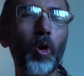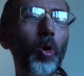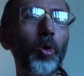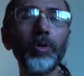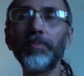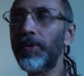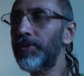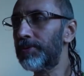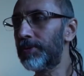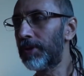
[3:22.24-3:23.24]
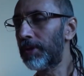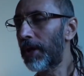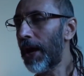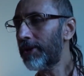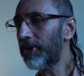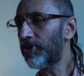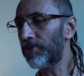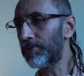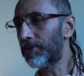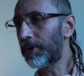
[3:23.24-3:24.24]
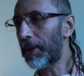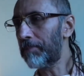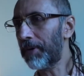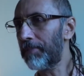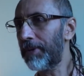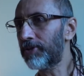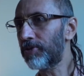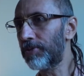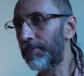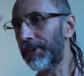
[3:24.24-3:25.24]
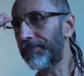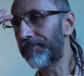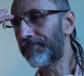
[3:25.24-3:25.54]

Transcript: whole mood, attitude, temperament should be